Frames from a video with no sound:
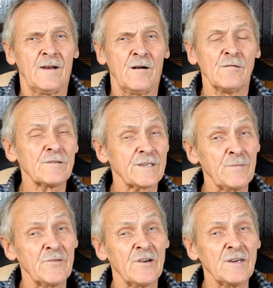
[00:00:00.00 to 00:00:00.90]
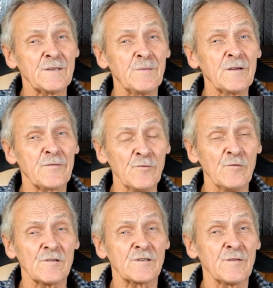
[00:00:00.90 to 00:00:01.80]
I'll summarise my
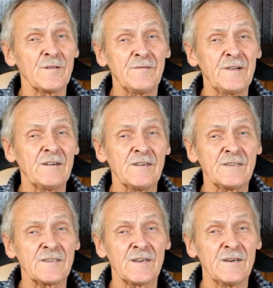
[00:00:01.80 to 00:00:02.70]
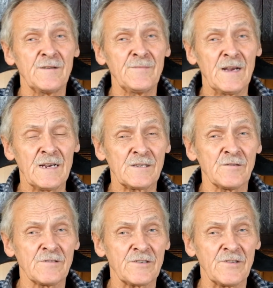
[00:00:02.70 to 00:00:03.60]
thoughts on the various um,
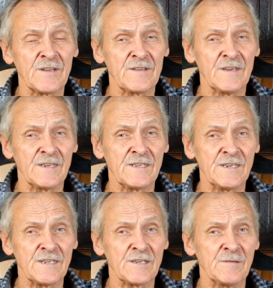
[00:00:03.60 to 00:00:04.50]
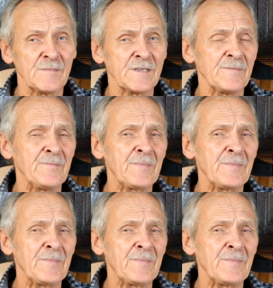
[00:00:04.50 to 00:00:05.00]
axle strengthening systems.